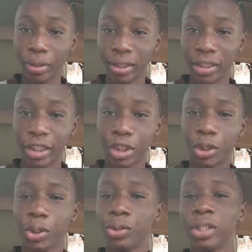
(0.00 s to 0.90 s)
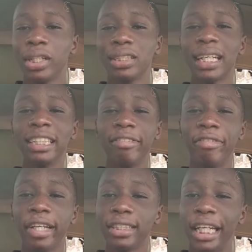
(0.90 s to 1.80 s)
to body ratio. It has a
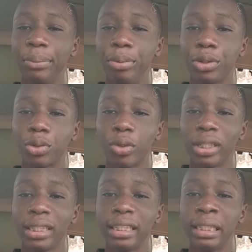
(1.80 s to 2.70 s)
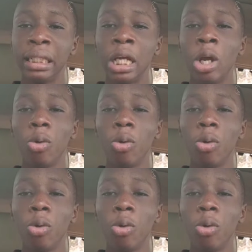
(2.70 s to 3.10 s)
very nice build quality